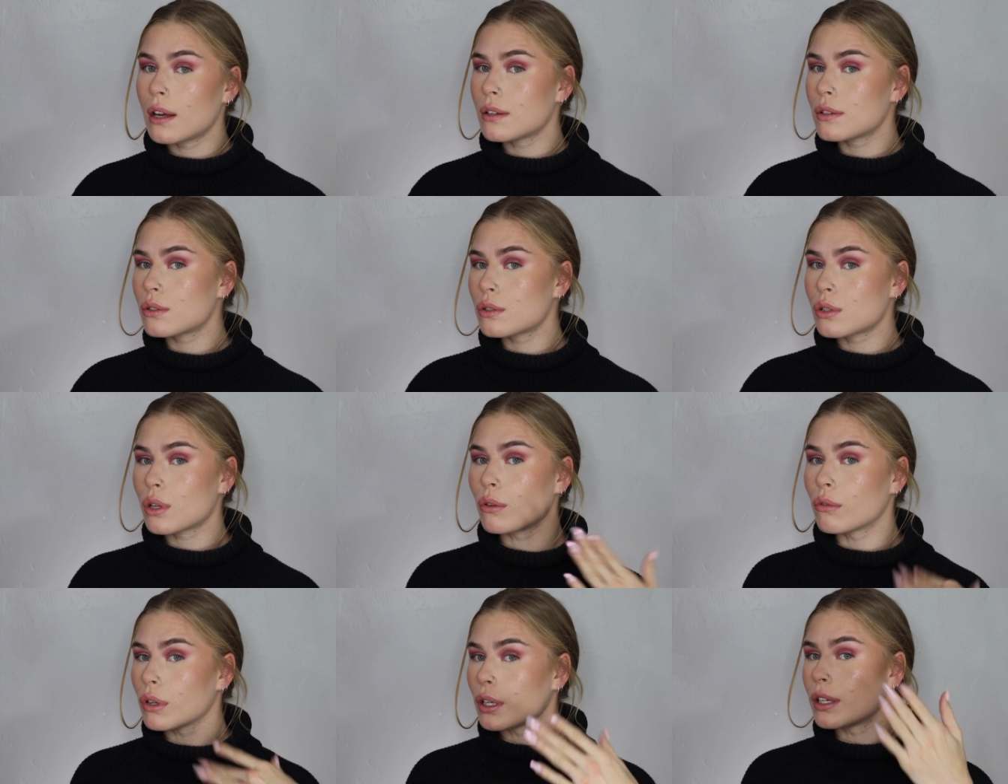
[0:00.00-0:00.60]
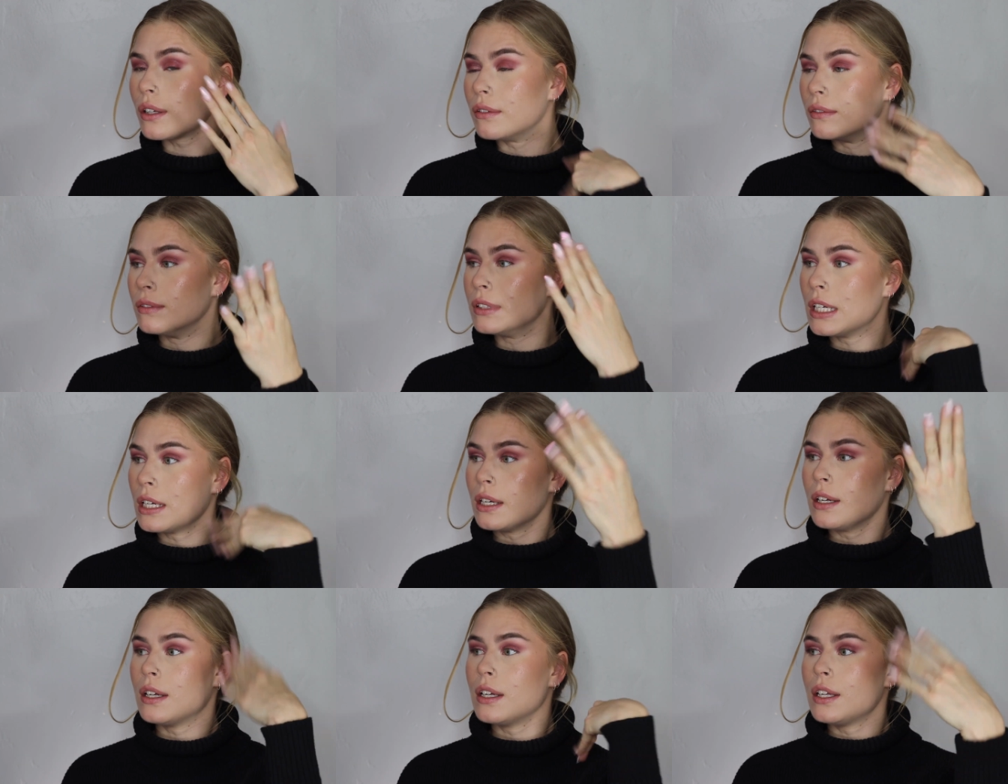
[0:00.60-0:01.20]
So good.
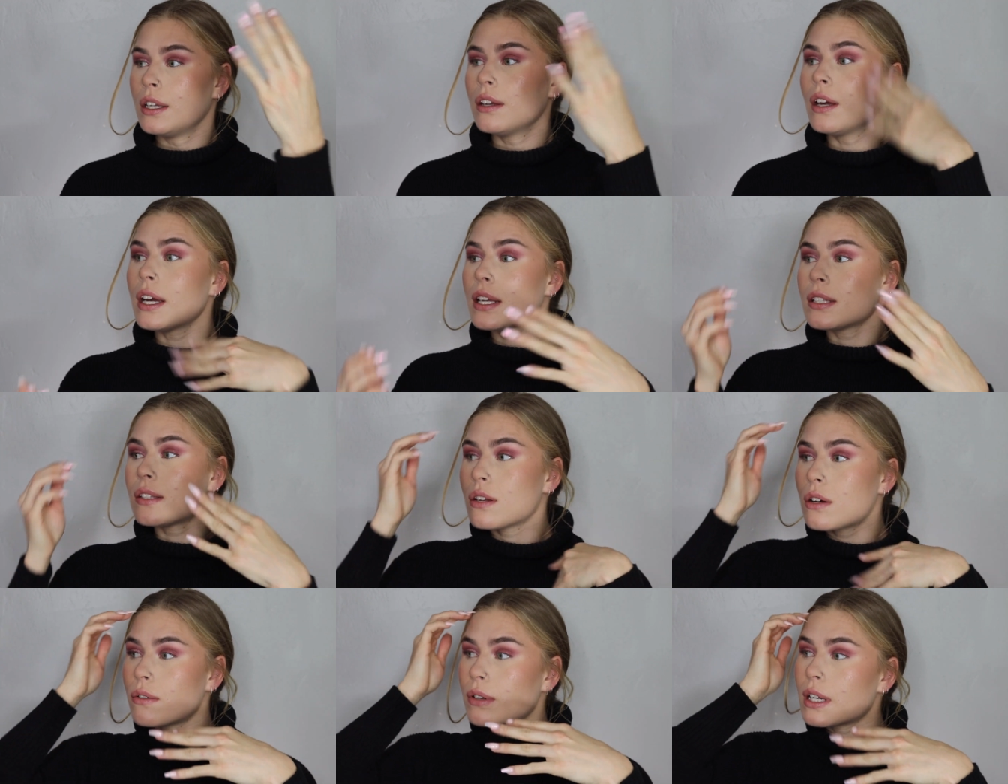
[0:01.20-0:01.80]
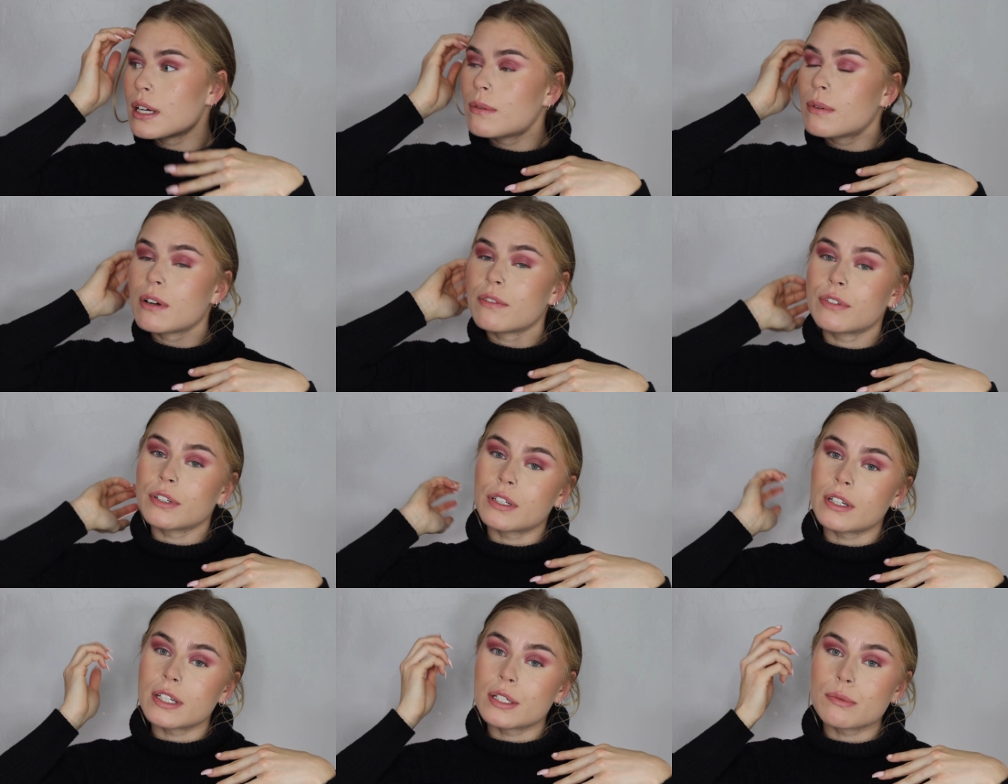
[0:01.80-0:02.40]
You guys know what I want
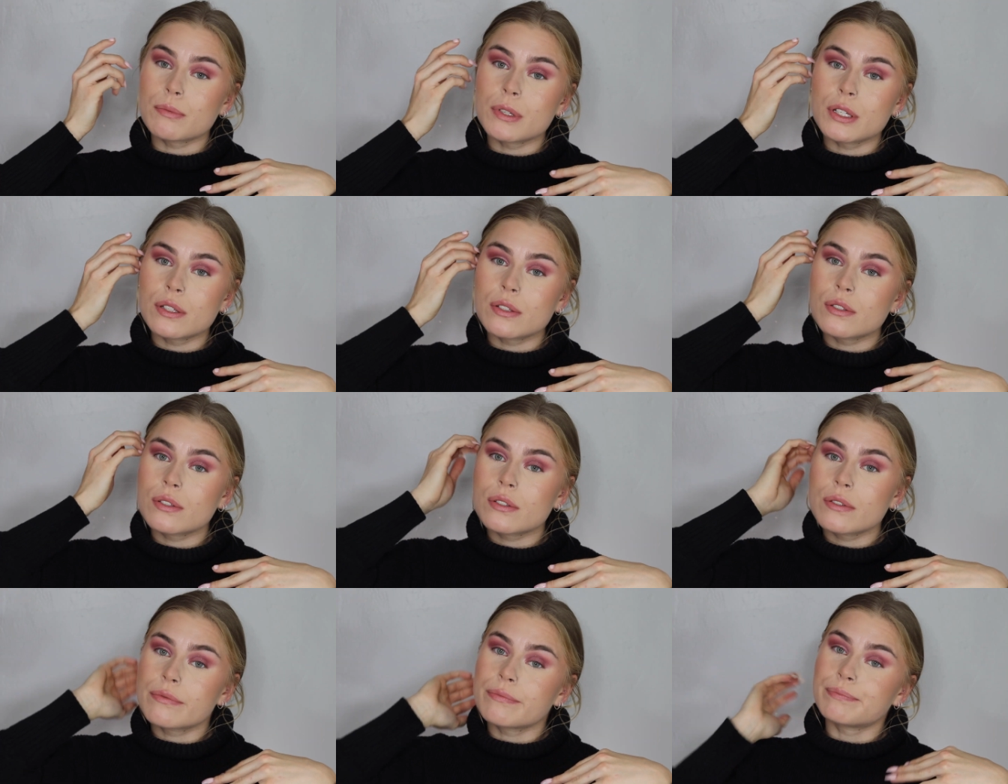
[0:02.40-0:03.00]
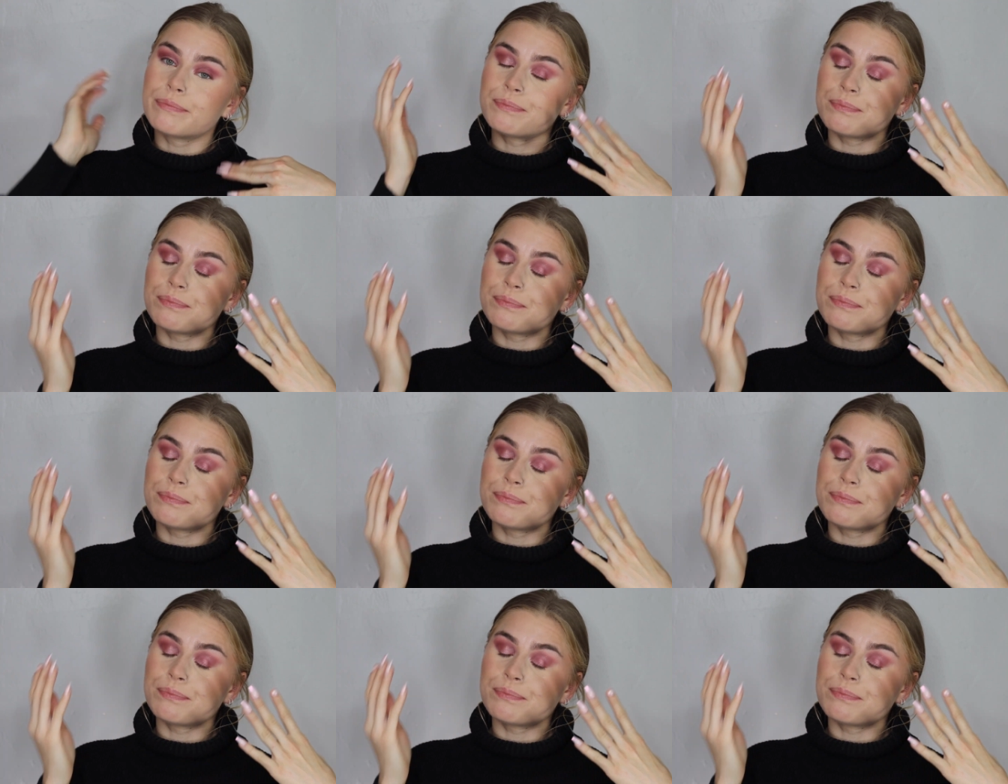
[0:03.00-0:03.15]
for Christmas?